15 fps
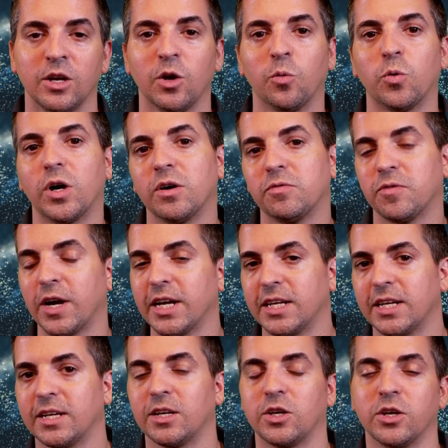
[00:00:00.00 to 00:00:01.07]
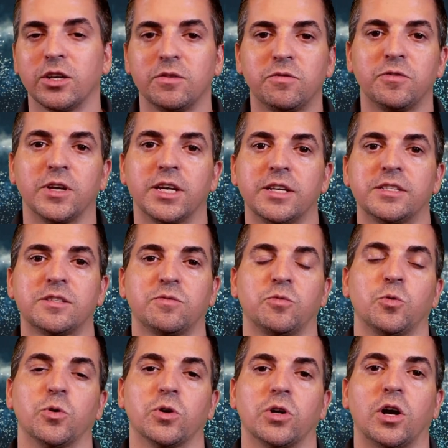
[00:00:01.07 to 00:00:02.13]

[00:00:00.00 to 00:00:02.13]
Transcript: while finding good fits for